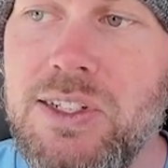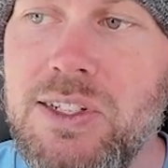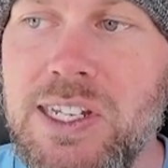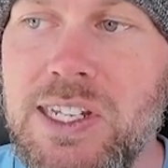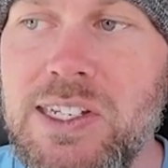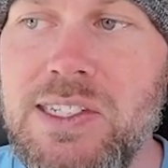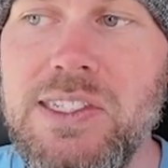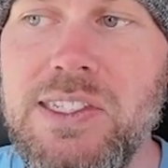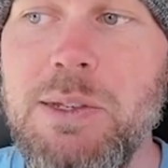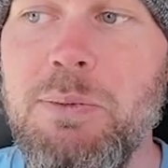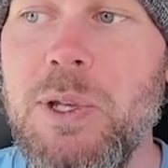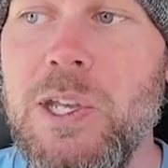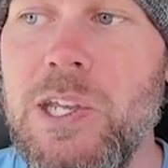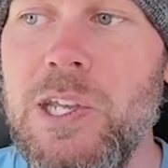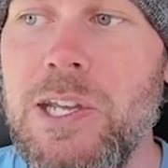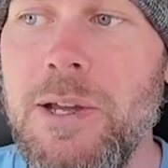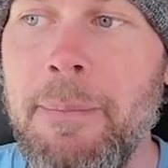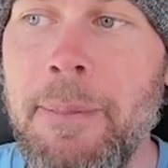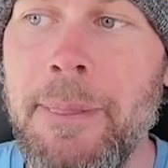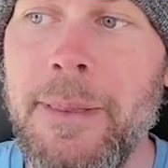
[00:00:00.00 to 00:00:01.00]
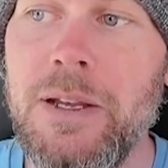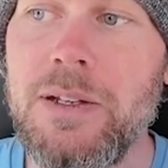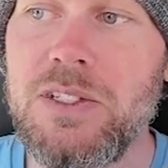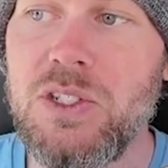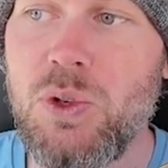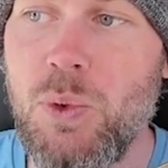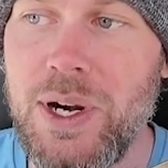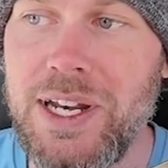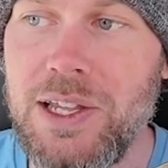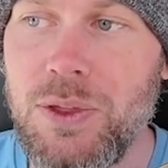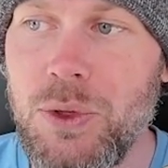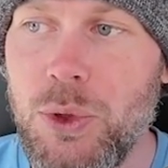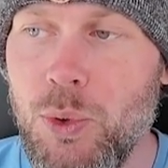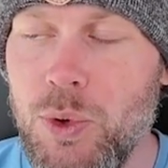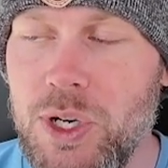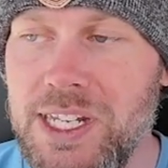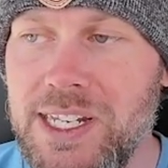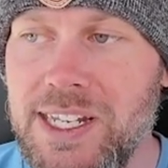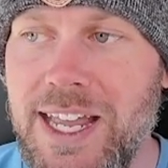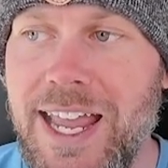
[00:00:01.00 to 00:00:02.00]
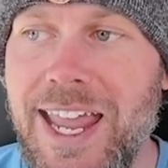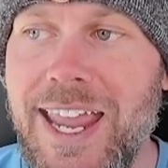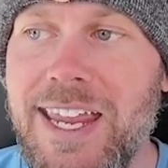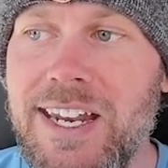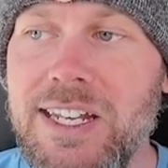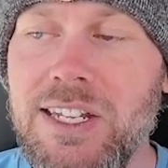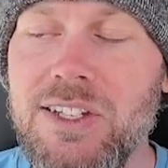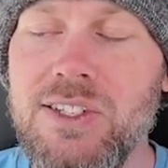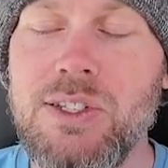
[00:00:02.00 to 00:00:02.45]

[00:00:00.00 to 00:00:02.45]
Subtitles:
TCP 2380.